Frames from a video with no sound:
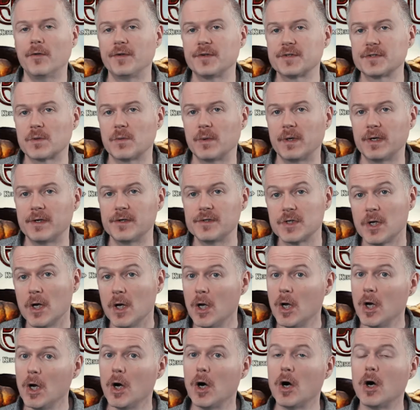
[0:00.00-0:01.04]
the squares
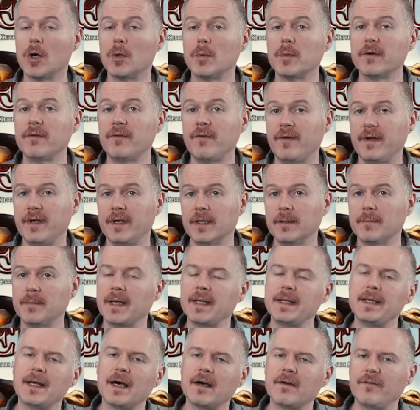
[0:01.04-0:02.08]
or we failed by
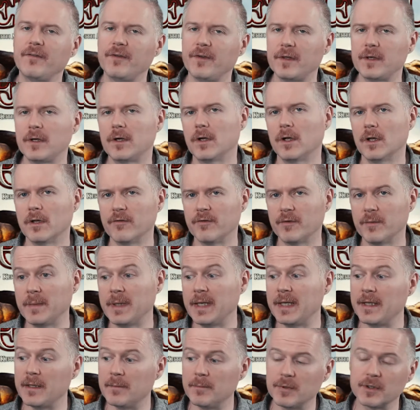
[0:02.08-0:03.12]
not filling all of them
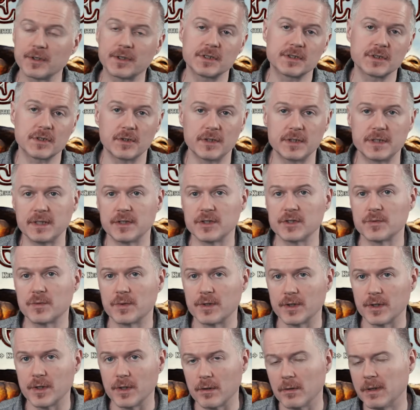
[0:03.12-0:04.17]
and the book is going to tell us where
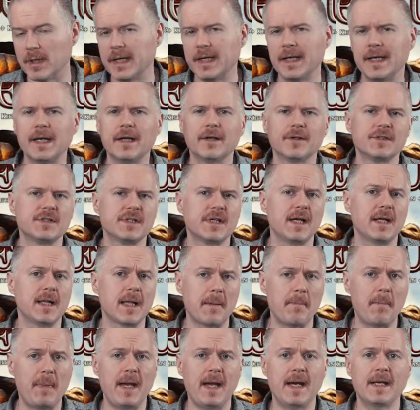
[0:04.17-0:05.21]
to go. It'll say
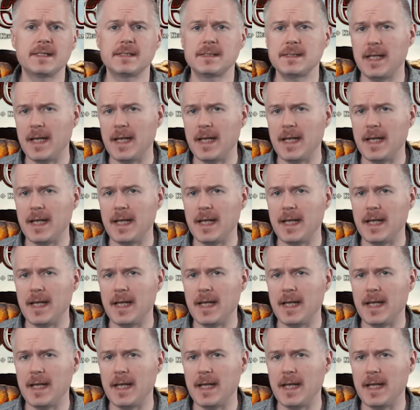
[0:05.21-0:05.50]
like pass